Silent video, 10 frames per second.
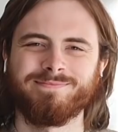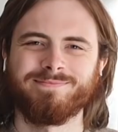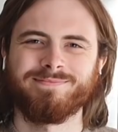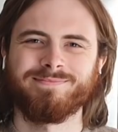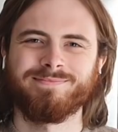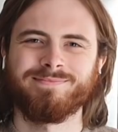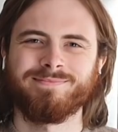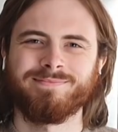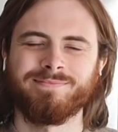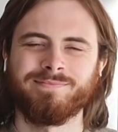
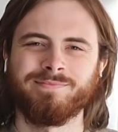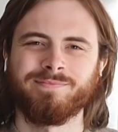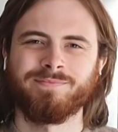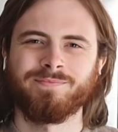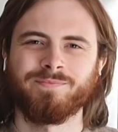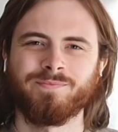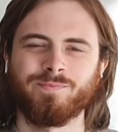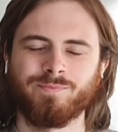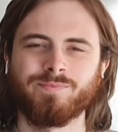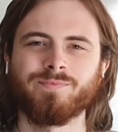
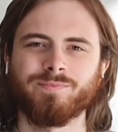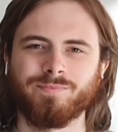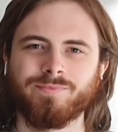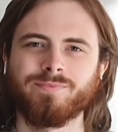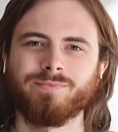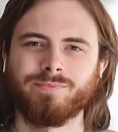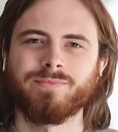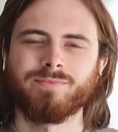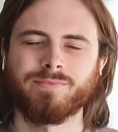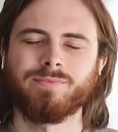
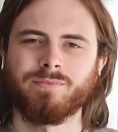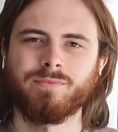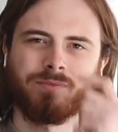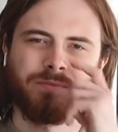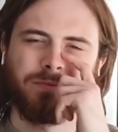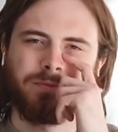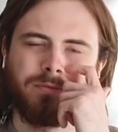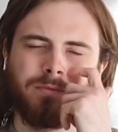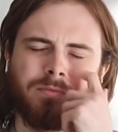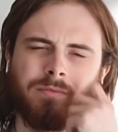
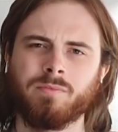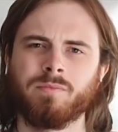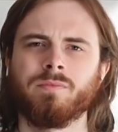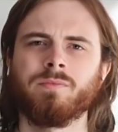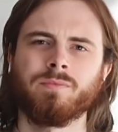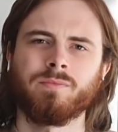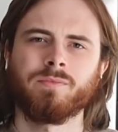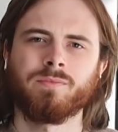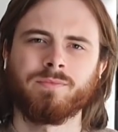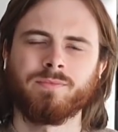
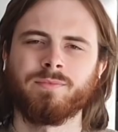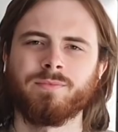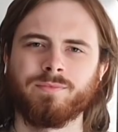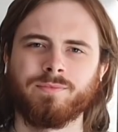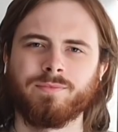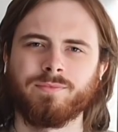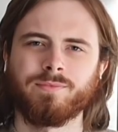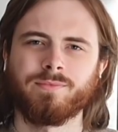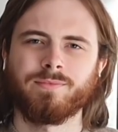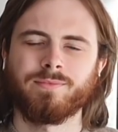
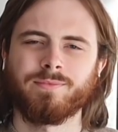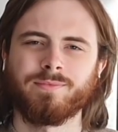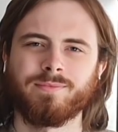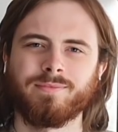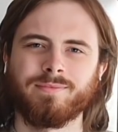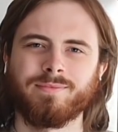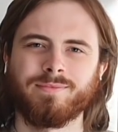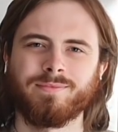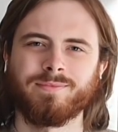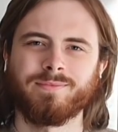
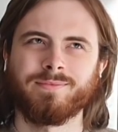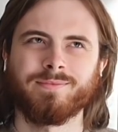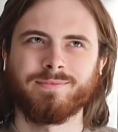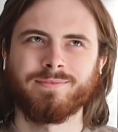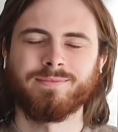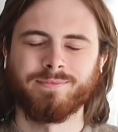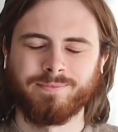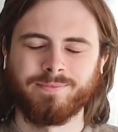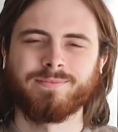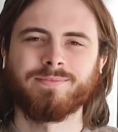No words are spoken by the person on screen.